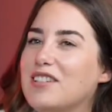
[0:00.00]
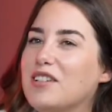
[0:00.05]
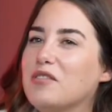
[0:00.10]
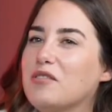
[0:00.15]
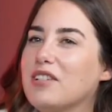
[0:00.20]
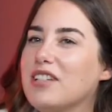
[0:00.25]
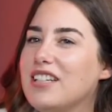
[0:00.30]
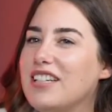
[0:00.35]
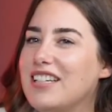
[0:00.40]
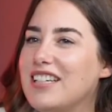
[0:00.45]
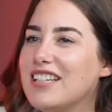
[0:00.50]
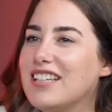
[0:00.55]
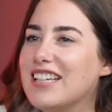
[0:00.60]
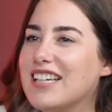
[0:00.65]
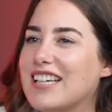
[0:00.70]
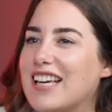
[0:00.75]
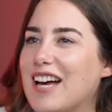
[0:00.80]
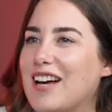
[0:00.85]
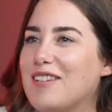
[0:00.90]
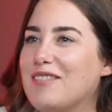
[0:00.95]
don't really
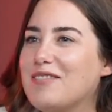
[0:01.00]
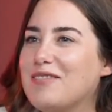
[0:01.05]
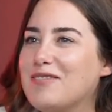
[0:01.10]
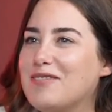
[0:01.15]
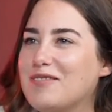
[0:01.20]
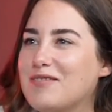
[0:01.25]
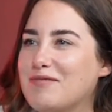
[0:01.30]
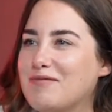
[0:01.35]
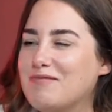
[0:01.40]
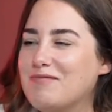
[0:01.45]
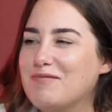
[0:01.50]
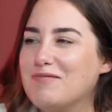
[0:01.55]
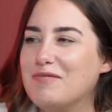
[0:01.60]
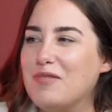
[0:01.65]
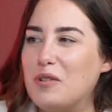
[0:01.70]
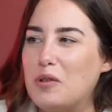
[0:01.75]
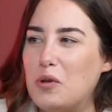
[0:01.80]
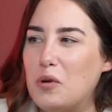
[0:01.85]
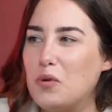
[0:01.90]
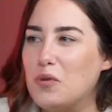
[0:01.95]
like have
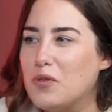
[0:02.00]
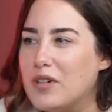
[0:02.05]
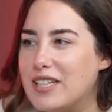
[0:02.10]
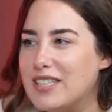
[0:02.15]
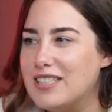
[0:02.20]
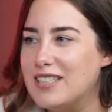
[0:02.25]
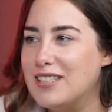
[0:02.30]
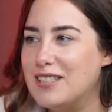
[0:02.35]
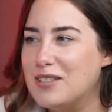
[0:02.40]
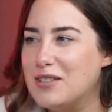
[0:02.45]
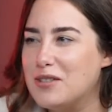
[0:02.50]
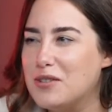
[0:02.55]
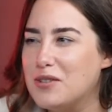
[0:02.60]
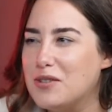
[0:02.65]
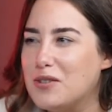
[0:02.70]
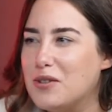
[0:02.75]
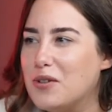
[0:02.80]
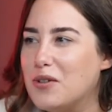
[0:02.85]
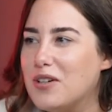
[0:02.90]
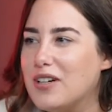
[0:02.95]
crazy
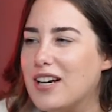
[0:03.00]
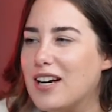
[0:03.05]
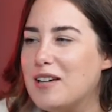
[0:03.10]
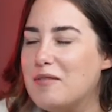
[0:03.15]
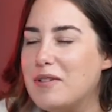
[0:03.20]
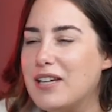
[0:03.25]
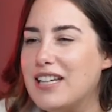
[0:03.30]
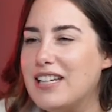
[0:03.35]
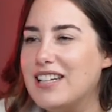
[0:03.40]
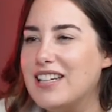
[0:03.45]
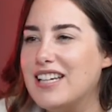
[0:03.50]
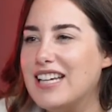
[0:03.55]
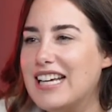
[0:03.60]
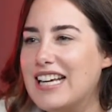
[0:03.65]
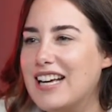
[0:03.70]
story. I mean,